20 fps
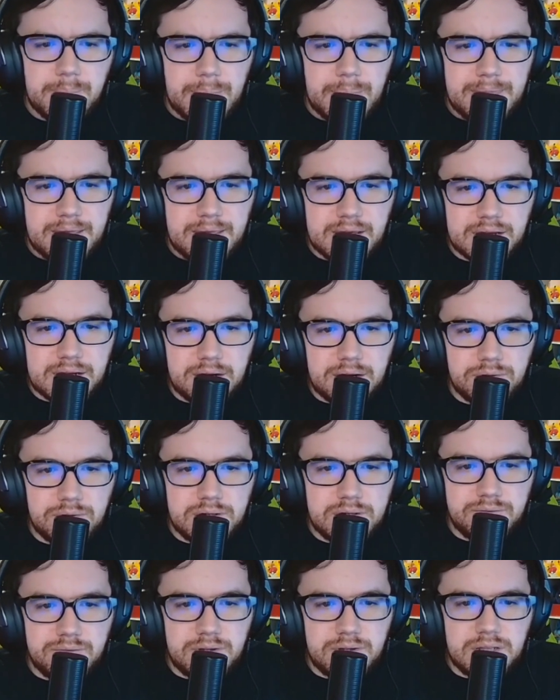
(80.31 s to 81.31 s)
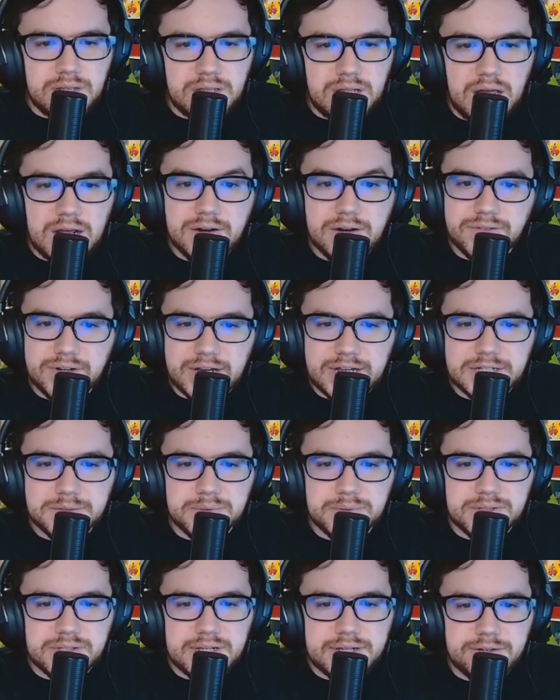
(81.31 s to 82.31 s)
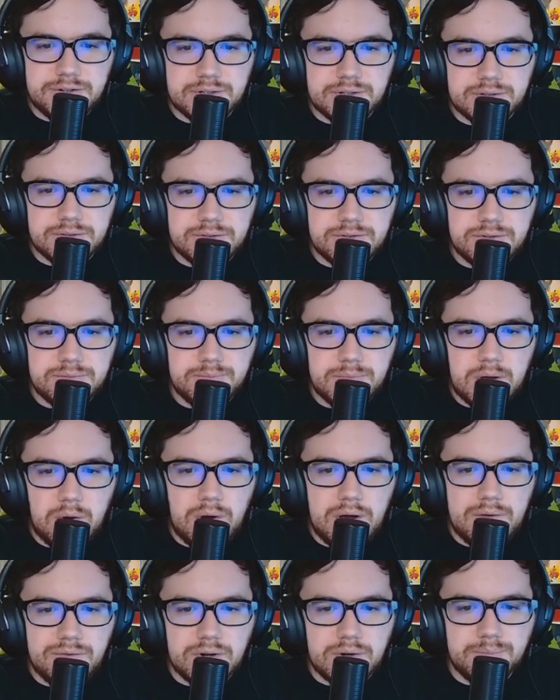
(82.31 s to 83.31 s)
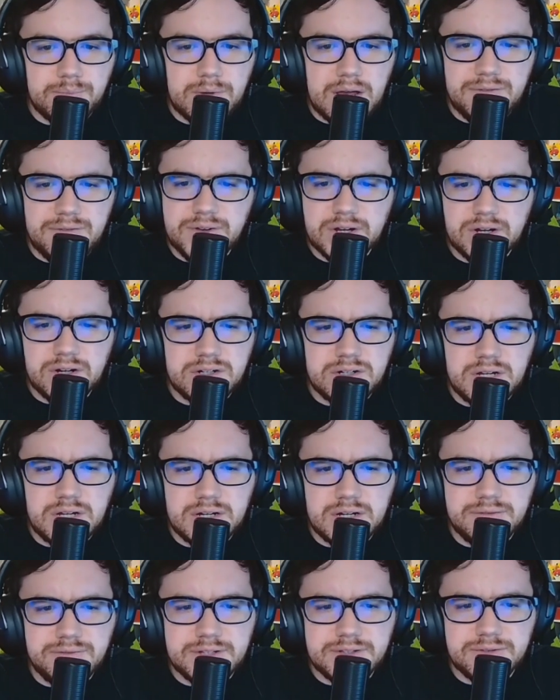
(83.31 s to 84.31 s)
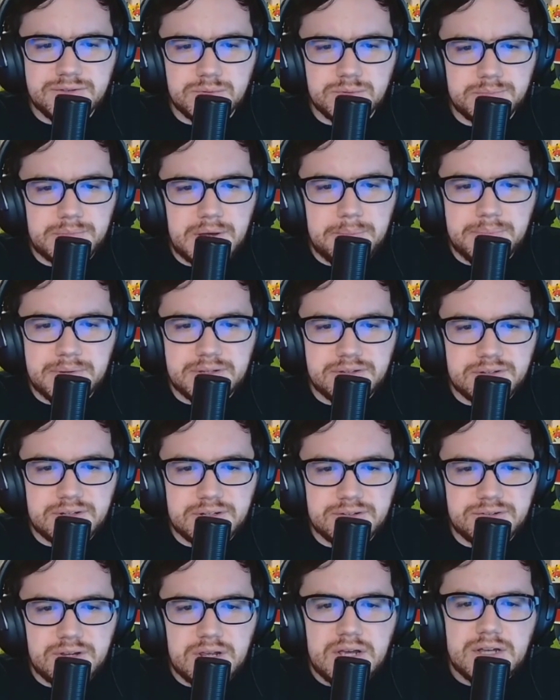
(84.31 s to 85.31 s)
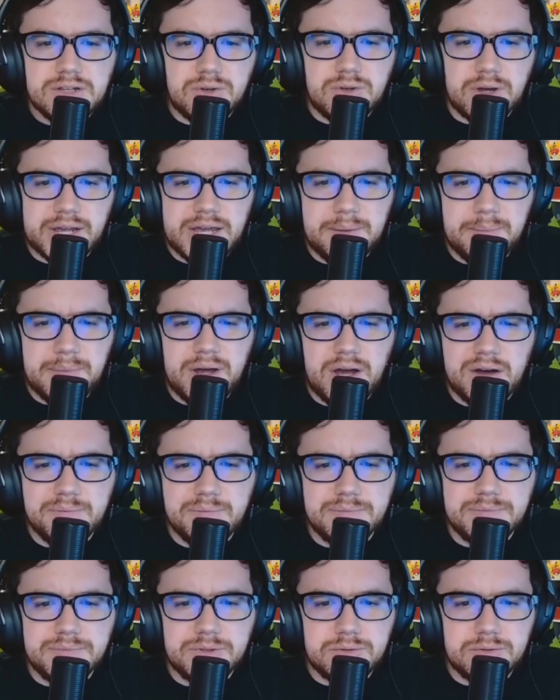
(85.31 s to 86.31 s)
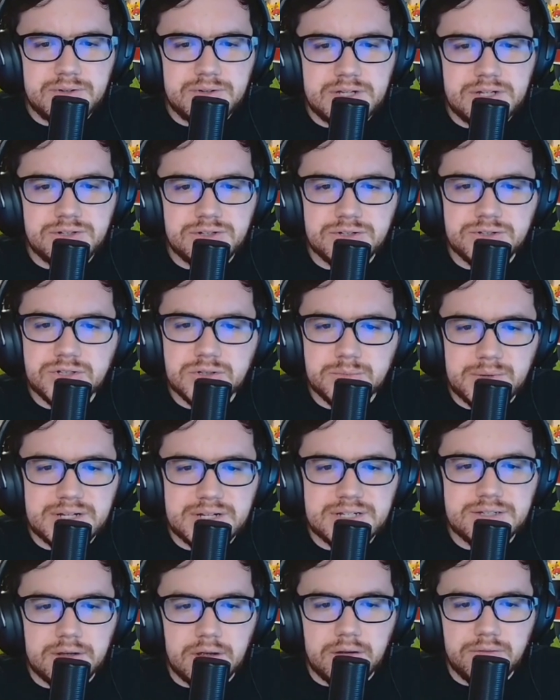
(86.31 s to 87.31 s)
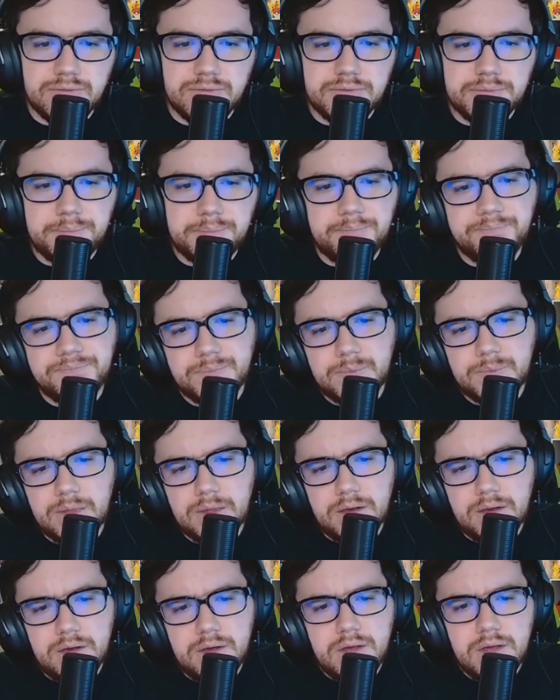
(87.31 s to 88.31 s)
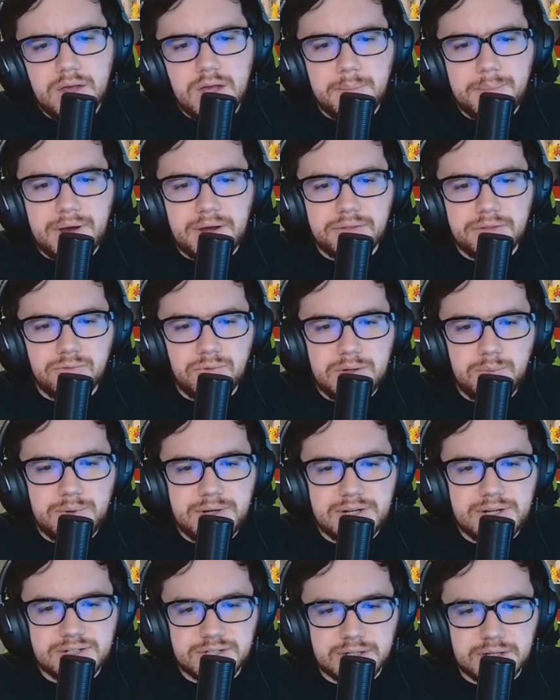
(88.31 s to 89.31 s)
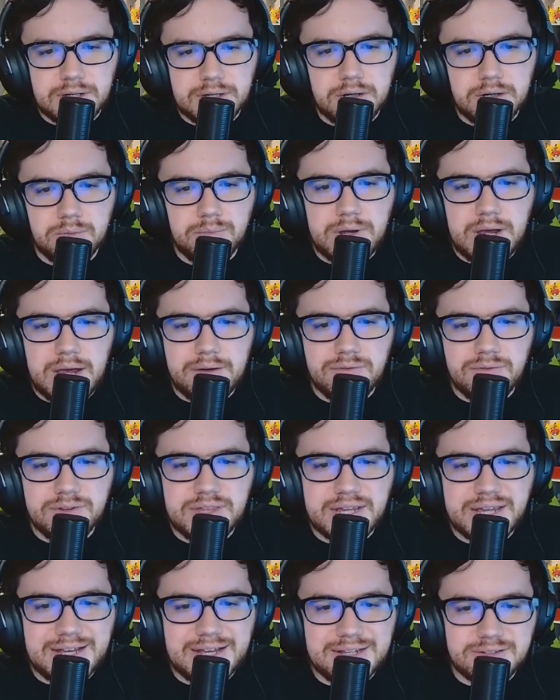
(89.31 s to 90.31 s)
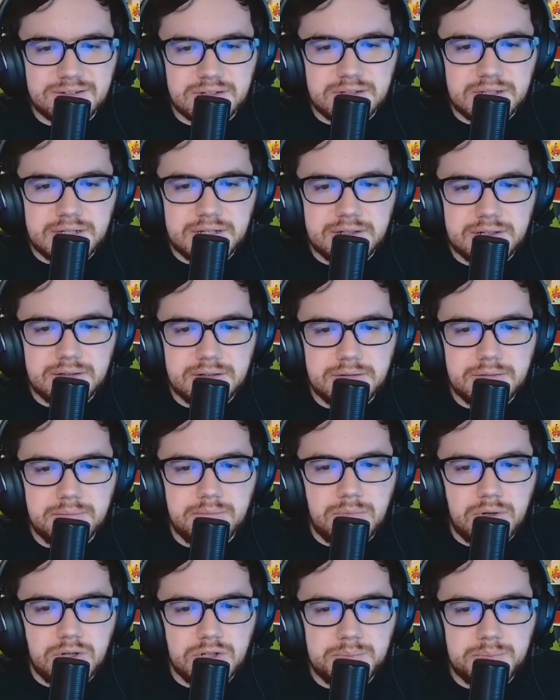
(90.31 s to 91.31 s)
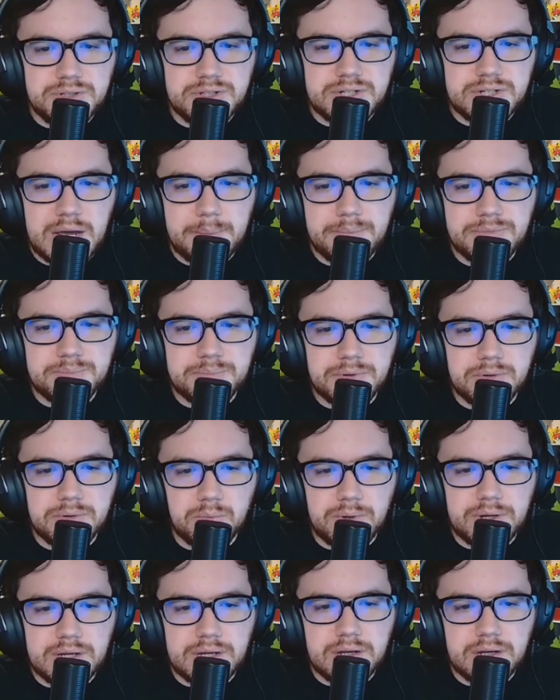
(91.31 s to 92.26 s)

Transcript: and got rid of a lot of nice possessions. However, I figured none of this was my business, so I kept my observations to myself. About 3 weeks ago, everything escalated, multiple times per week,